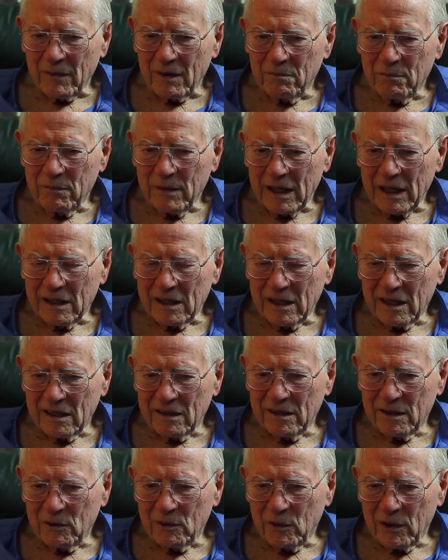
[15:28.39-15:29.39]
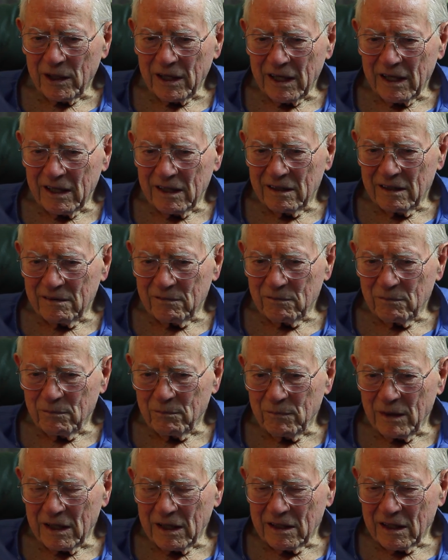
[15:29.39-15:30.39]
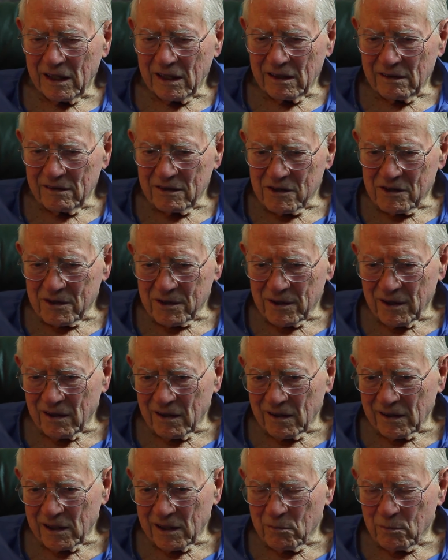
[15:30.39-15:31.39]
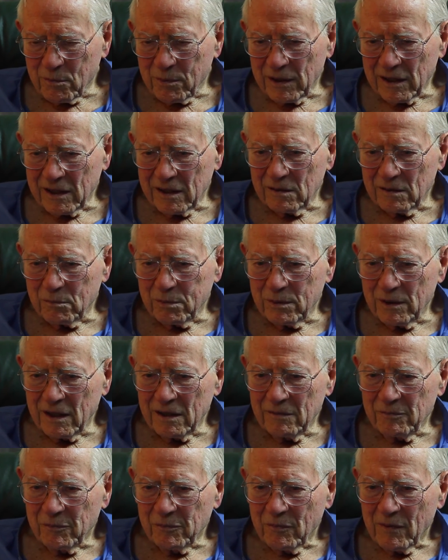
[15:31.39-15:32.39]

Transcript: making her way and making a strong imprint upon